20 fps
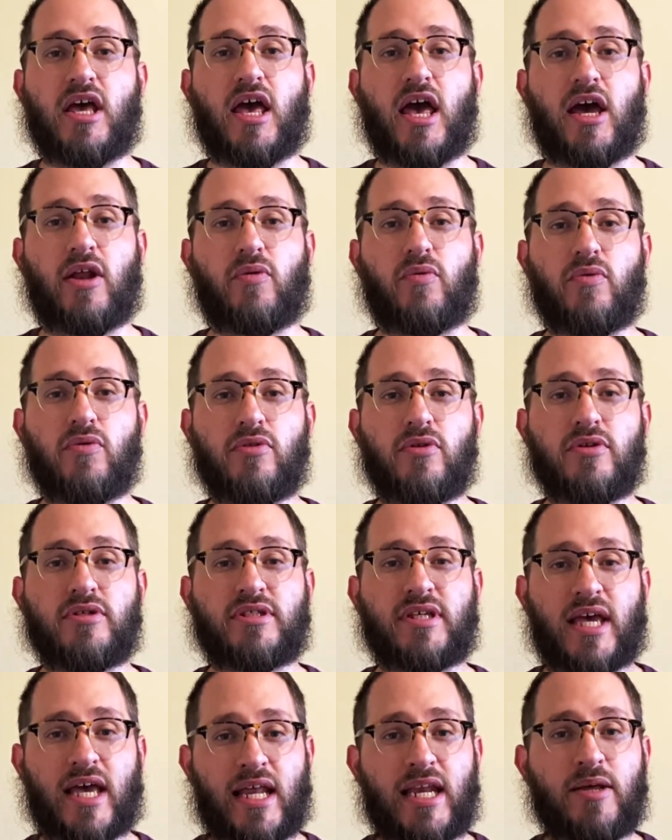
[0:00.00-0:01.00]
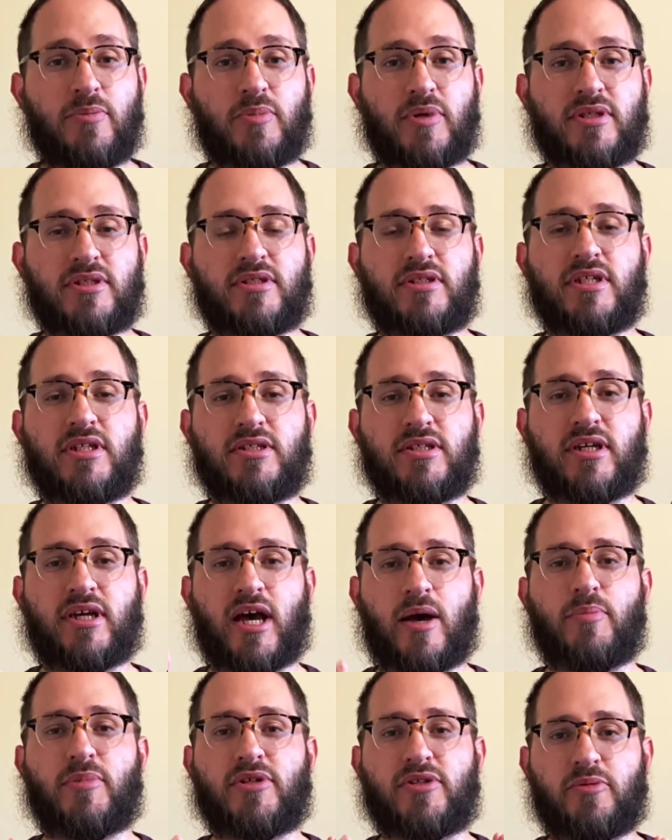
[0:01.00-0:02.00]
And all those elements need to
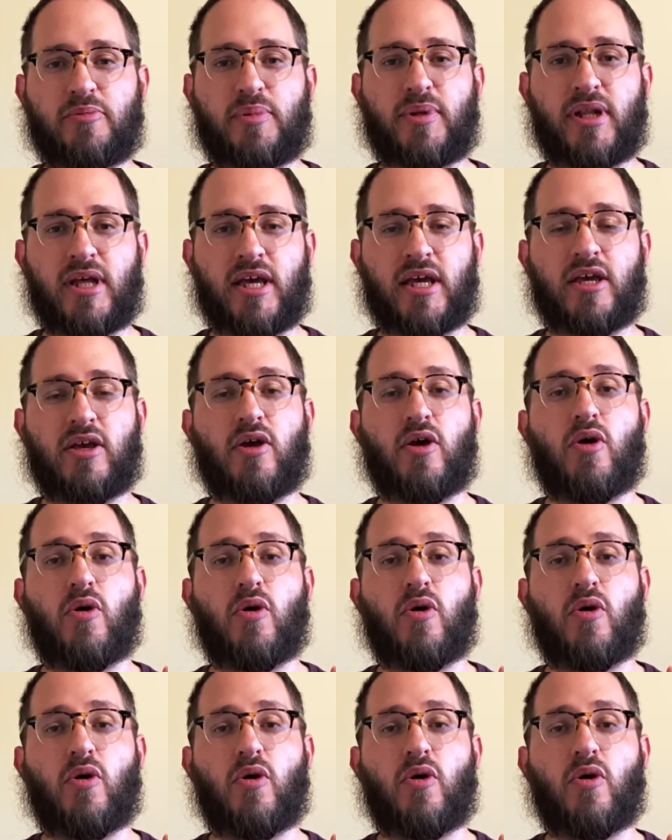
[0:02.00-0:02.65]
come into play